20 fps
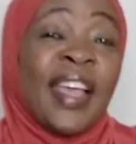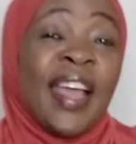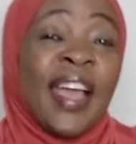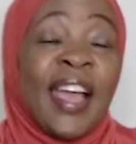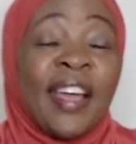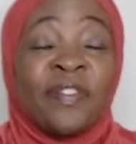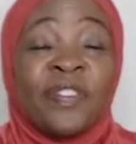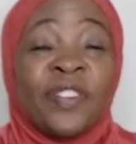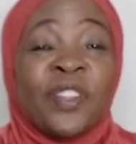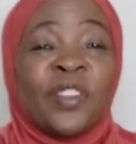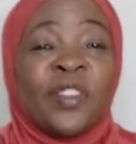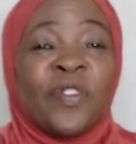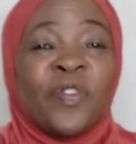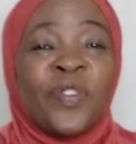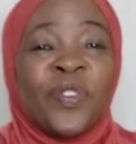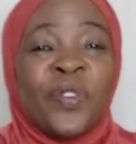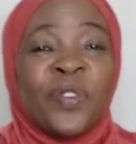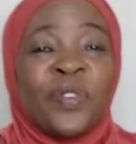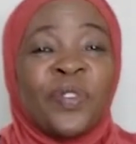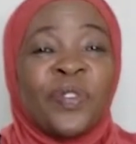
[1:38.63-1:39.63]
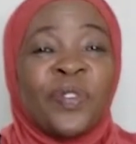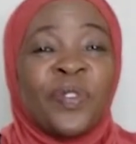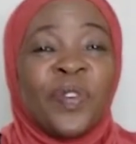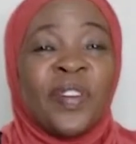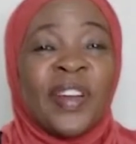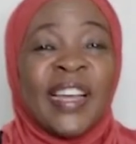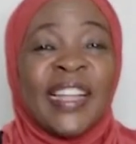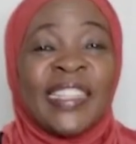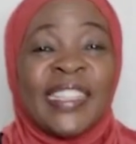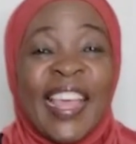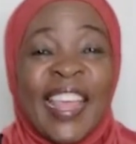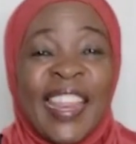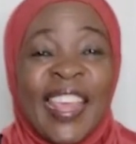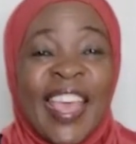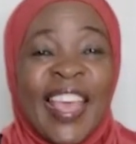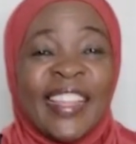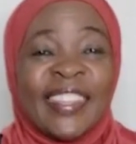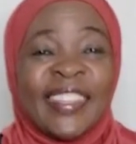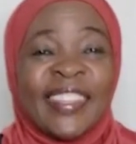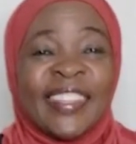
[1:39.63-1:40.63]
And for those of you who already said
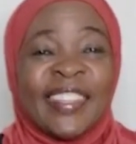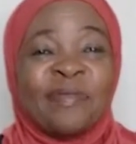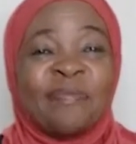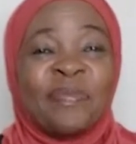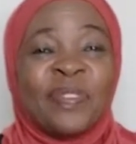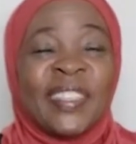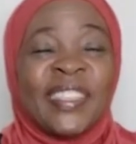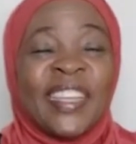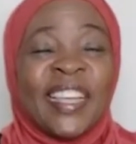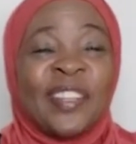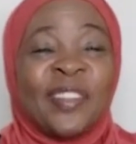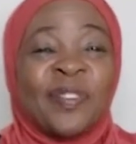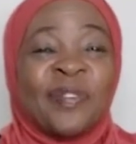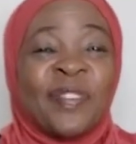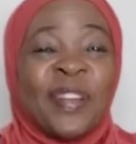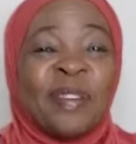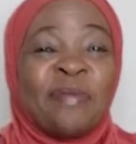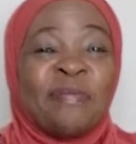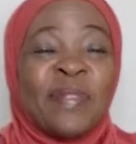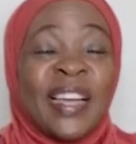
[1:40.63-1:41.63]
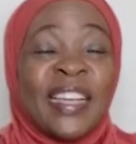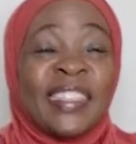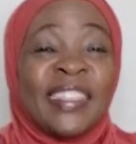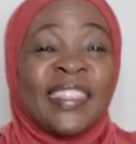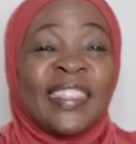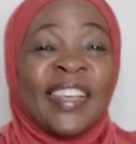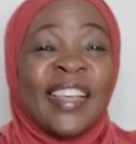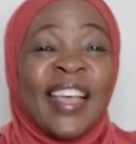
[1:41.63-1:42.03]
yes, appreciate you very much.